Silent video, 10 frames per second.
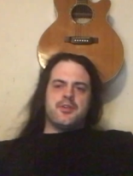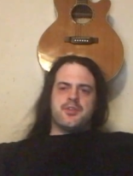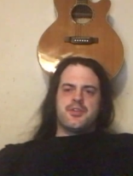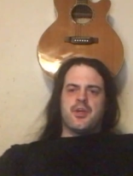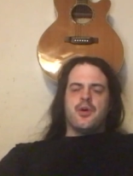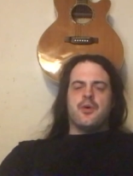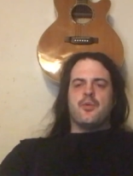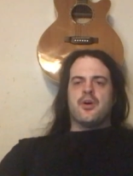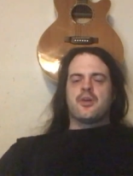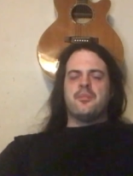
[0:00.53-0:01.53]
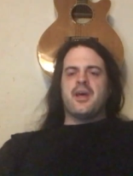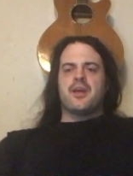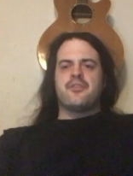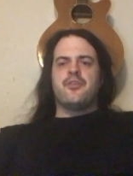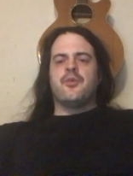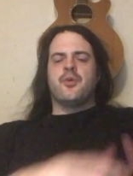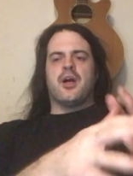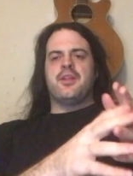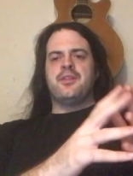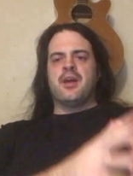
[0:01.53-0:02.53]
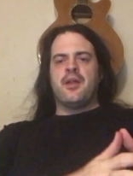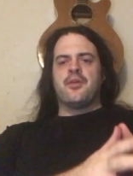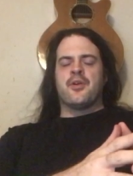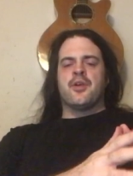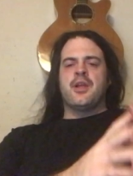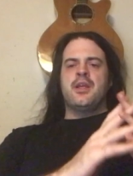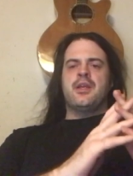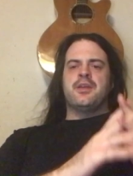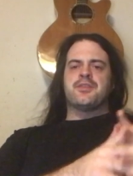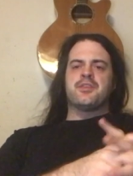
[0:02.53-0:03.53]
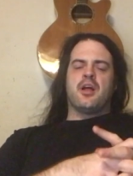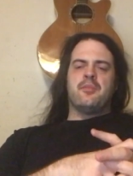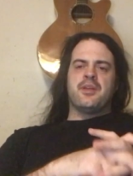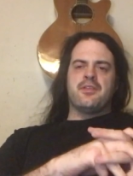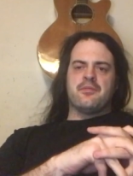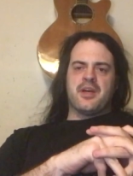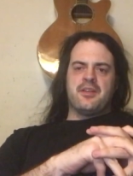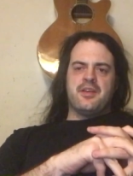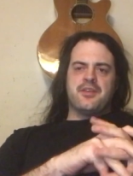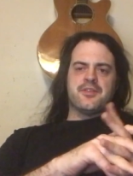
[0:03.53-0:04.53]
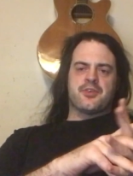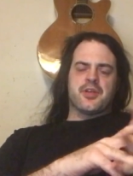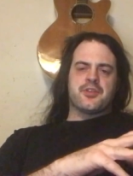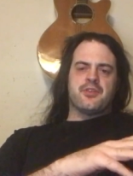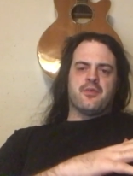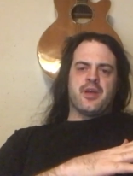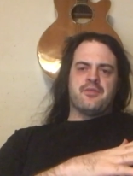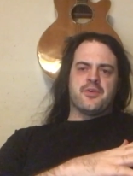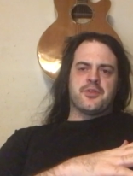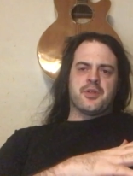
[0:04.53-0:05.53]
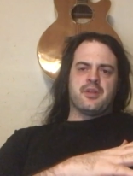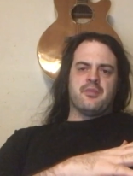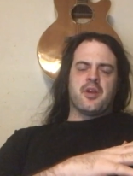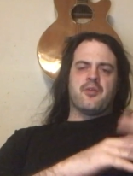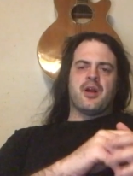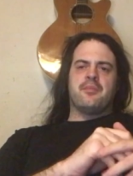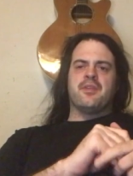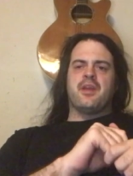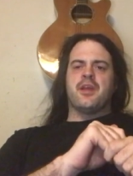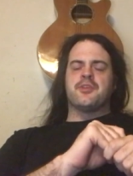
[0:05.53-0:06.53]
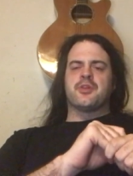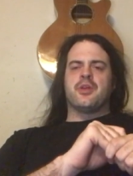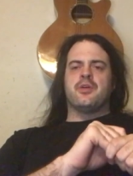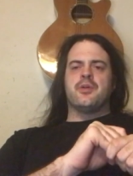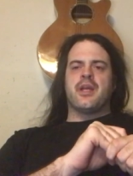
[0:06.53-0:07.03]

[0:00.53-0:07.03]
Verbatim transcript: So, welcome back to another installment of my deconstruction of white fragility by Robin DiAngelo.